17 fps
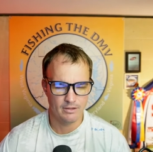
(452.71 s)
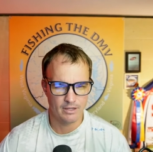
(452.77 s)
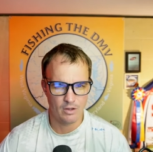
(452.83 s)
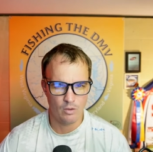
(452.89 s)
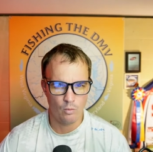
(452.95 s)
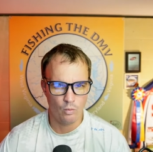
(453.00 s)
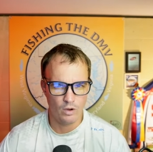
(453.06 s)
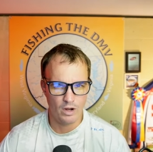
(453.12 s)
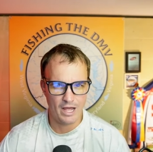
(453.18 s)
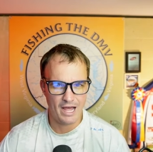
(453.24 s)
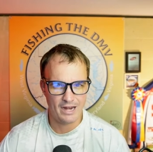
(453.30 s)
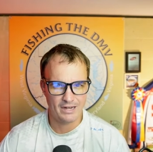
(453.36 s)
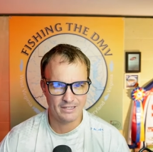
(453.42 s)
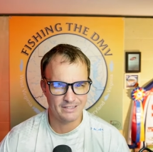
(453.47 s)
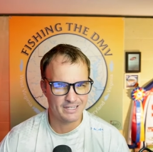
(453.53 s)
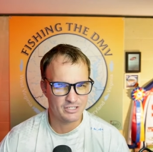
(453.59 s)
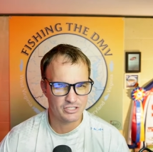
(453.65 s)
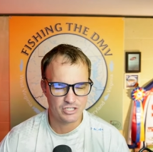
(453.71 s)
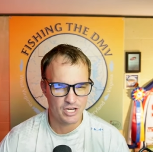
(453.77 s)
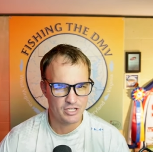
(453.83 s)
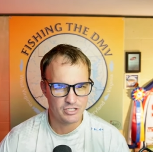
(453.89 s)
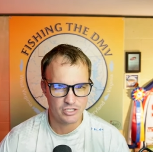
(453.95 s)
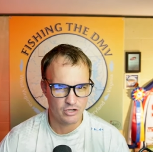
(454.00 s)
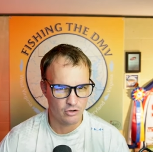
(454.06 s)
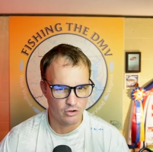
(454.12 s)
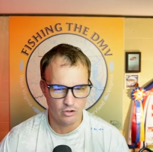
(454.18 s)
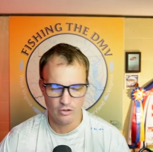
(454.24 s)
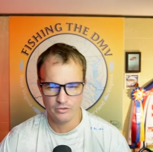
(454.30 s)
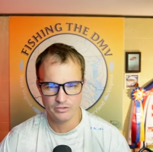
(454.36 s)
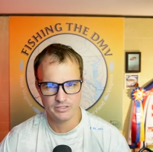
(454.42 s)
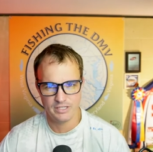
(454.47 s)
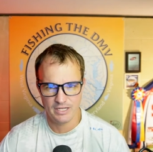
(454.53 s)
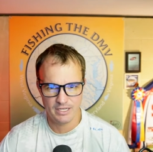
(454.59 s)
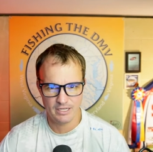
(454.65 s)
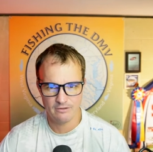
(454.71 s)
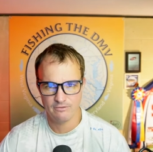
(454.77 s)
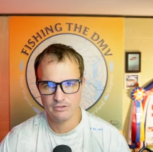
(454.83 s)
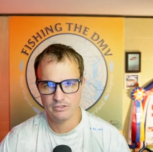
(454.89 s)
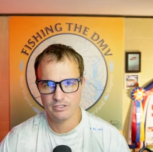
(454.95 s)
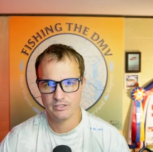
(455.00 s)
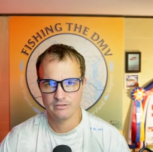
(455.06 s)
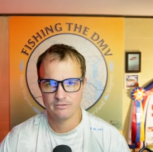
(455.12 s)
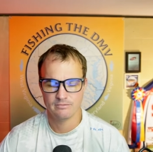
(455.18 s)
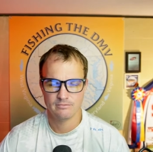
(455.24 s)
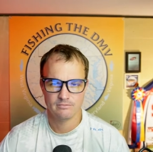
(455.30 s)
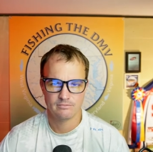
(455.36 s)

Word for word: Like, what how, did that change at all snakehead fishing?